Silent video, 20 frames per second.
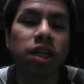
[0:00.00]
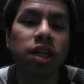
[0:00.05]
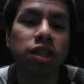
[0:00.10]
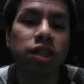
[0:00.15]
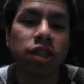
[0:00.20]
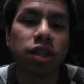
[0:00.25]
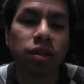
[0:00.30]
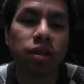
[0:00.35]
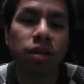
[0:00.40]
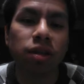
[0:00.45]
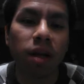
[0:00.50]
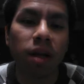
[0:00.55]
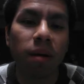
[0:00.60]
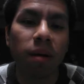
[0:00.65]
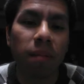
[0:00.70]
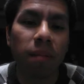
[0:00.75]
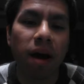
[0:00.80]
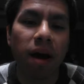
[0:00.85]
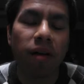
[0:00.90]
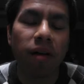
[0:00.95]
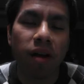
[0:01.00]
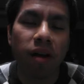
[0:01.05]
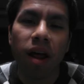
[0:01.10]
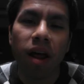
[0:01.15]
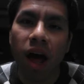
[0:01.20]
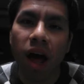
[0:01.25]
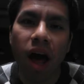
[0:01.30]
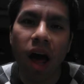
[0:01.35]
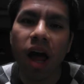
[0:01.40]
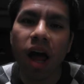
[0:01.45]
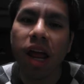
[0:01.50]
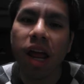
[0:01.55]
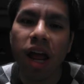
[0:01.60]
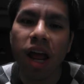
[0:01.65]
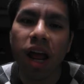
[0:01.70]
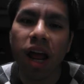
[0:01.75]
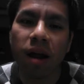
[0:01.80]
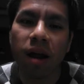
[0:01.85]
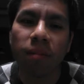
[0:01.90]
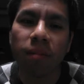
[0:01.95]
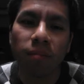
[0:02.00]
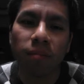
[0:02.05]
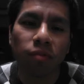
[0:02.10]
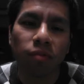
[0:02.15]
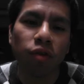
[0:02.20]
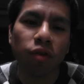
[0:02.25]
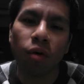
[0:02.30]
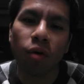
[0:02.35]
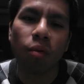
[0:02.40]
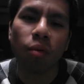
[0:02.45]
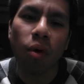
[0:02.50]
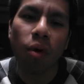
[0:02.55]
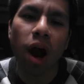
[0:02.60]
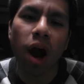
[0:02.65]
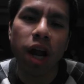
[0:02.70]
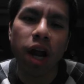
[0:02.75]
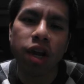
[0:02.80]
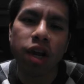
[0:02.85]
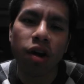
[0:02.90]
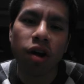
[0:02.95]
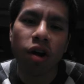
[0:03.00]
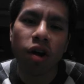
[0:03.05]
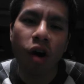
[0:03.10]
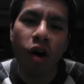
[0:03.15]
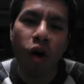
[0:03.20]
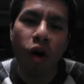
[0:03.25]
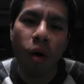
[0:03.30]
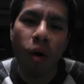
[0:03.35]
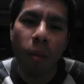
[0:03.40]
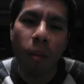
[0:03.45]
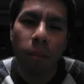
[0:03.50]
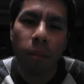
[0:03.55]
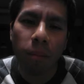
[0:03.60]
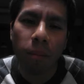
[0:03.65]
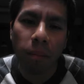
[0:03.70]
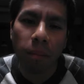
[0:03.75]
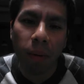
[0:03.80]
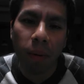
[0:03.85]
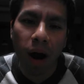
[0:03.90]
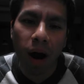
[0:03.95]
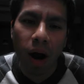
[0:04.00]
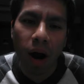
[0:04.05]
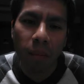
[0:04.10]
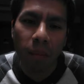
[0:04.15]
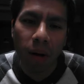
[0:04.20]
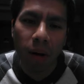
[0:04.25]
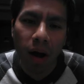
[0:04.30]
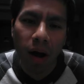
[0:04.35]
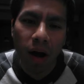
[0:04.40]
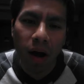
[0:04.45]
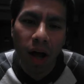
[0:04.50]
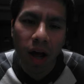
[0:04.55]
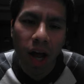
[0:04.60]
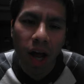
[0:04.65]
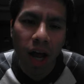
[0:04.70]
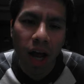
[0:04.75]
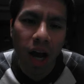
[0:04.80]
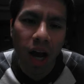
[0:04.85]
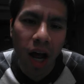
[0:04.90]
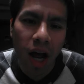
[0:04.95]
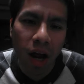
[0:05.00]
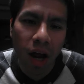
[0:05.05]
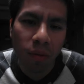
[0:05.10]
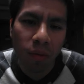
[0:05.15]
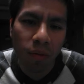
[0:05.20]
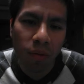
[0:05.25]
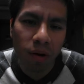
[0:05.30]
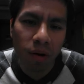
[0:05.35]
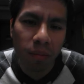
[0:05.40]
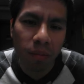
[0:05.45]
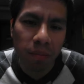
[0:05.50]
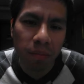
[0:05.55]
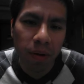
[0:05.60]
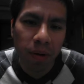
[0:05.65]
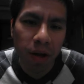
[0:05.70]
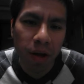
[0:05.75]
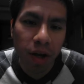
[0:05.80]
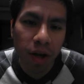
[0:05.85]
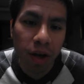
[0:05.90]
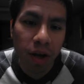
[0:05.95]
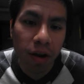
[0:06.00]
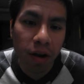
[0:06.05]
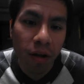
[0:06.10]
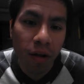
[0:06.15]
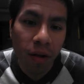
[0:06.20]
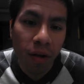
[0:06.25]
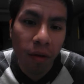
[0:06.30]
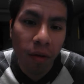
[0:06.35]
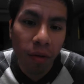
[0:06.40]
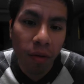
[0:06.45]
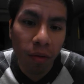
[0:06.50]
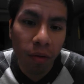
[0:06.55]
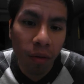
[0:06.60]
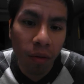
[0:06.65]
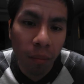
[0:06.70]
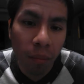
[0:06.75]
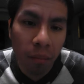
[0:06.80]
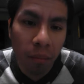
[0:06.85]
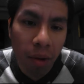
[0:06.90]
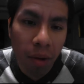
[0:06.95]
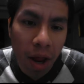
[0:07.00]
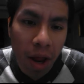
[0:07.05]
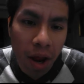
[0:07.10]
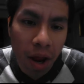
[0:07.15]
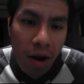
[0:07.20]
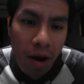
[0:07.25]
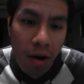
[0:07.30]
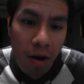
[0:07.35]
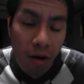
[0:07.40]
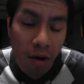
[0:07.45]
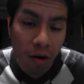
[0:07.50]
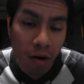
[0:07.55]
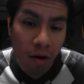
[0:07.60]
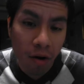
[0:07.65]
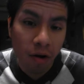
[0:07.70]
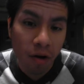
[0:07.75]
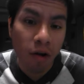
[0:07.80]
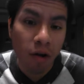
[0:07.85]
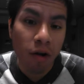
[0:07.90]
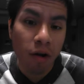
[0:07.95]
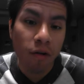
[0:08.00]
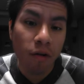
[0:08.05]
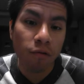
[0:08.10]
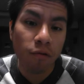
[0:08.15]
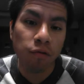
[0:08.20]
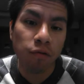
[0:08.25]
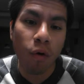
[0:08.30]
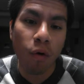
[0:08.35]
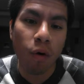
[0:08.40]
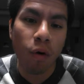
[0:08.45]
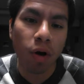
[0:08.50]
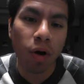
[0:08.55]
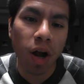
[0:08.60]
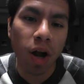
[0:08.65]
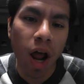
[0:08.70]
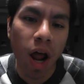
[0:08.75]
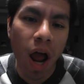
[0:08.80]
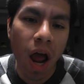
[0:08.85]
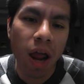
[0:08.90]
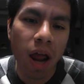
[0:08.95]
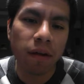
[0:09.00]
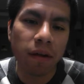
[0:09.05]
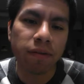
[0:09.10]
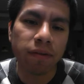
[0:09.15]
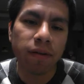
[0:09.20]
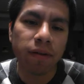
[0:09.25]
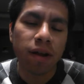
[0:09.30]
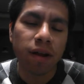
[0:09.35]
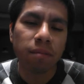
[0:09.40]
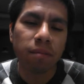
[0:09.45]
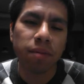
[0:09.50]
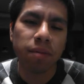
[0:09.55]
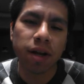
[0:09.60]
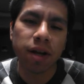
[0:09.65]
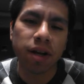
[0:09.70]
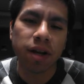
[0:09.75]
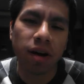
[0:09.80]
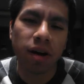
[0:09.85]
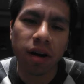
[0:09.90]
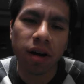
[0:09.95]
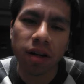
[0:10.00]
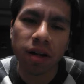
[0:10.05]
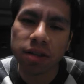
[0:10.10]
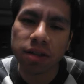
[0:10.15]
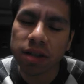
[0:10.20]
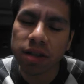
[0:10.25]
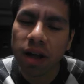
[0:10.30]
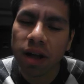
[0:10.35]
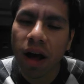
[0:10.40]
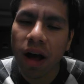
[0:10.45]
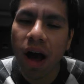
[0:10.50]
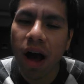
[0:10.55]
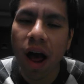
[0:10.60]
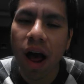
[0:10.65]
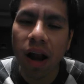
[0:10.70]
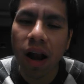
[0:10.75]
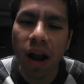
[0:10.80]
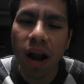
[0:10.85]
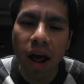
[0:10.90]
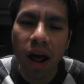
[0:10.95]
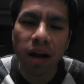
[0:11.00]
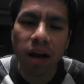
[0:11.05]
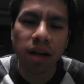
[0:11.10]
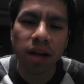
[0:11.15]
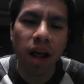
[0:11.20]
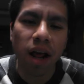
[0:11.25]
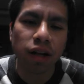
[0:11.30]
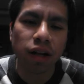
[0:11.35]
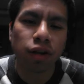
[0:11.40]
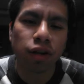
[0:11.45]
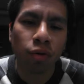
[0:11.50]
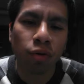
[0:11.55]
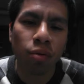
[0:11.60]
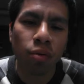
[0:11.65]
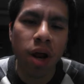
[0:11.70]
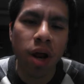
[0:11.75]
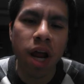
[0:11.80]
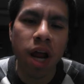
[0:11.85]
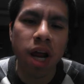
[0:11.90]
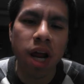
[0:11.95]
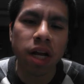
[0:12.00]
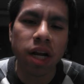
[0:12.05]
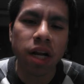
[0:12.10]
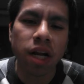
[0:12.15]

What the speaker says: Just think about it. I am the white Obama and I will be the mayor for life because I like that sweet,